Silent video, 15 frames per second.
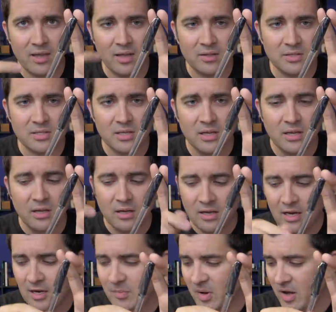ounce
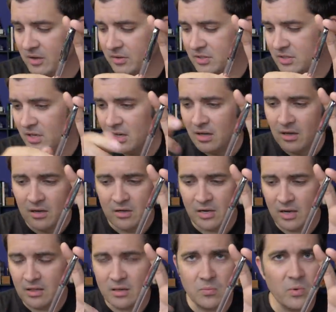ink bottles.
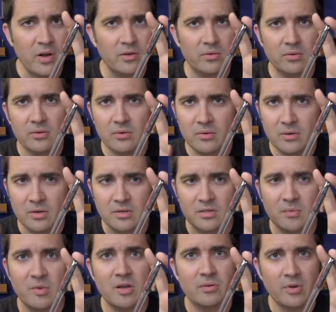Nathan went through
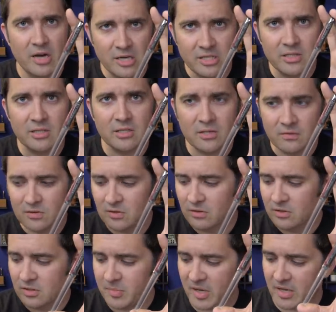some iterations of
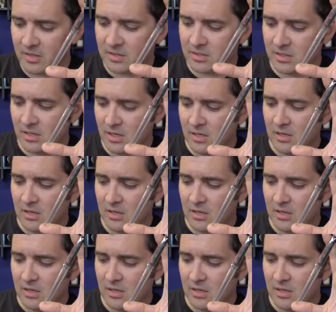Noodler's pens.